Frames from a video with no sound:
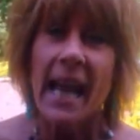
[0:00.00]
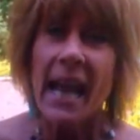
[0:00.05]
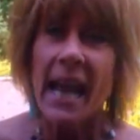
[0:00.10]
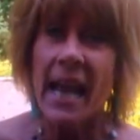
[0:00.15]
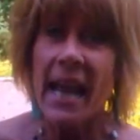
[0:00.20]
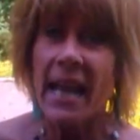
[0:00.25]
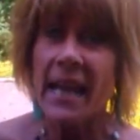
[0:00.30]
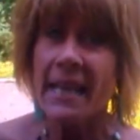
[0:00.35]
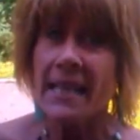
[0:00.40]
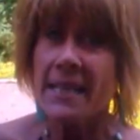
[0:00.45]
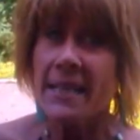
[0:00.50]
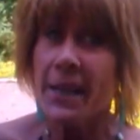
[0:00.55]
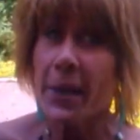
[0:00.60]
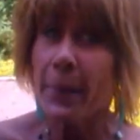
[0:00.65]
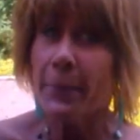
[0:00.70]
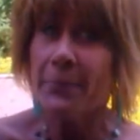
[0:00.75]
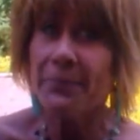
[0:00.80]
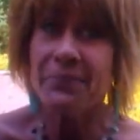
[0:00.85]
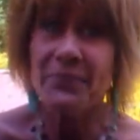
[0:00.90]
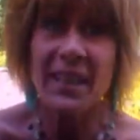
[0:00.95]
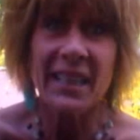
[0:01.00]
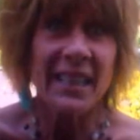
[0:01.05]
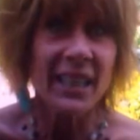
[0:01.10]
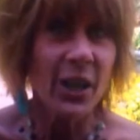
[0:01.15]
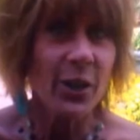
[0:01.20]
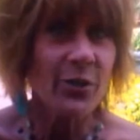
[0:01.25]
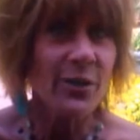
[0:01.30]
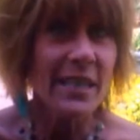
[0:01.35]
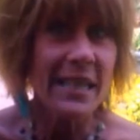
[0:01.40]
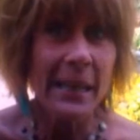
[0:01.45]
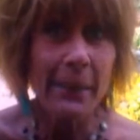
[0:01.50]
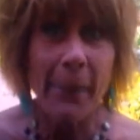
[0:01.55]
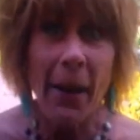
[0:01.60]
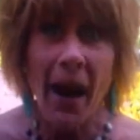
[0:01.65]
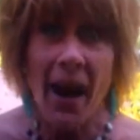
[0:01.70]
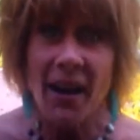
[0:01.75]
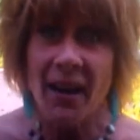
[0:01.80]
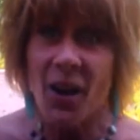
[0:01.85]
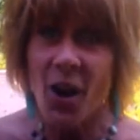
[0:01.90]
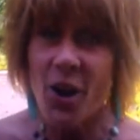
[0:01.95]
And,
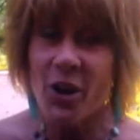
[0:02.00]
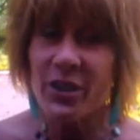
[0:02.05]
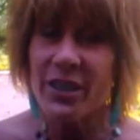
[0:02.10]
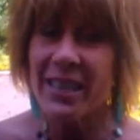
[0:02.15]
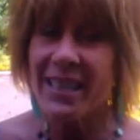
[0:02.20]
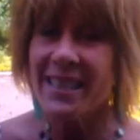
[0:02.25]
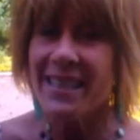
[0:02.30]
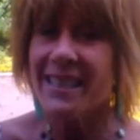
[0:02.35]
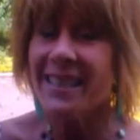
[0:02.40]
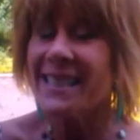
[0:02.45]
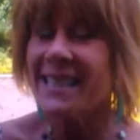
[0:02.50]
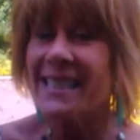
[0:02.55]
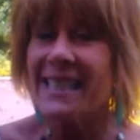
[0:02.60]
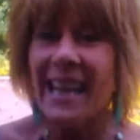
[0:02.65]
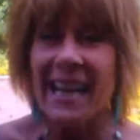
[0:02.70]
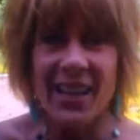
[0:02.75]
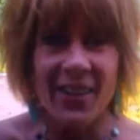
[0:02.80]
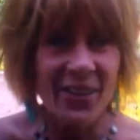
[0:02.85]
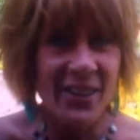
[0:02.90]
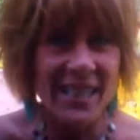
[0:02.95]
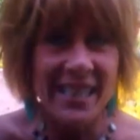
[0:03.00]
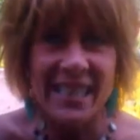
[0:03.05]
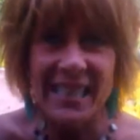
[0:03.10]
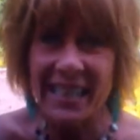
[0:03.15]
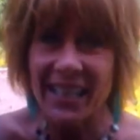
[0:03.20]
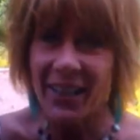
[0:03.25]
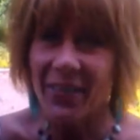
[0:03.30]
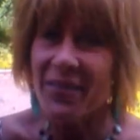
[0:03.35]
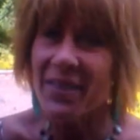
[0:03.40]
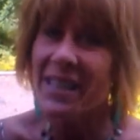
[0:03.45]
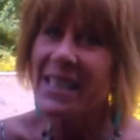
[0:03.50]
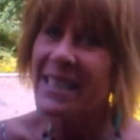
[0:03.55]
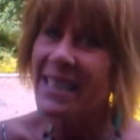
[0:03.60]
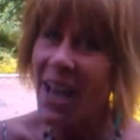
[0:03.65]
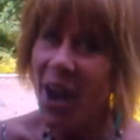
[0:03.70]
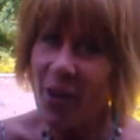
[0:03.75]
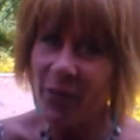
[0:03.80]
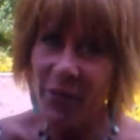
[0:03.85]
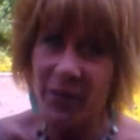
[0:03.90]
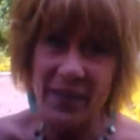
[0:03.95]
Deepak calls it the sacred seat of the
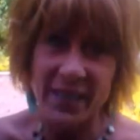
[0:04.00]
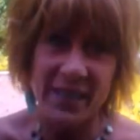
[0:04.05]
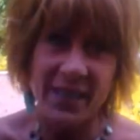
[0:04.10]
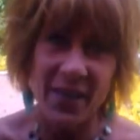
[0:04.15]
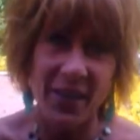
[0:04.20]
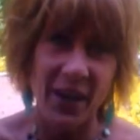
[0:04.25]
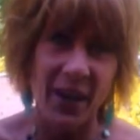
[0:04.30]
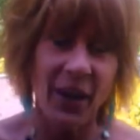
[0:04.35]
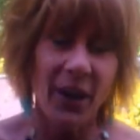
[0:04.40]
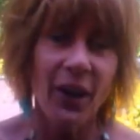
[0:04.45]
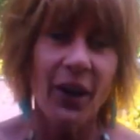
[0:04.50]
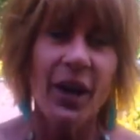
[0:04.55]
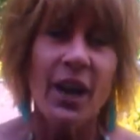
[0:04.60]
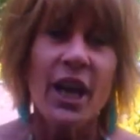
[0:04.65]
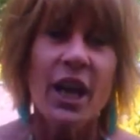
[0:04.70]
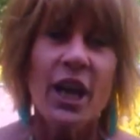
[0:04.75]
self is there.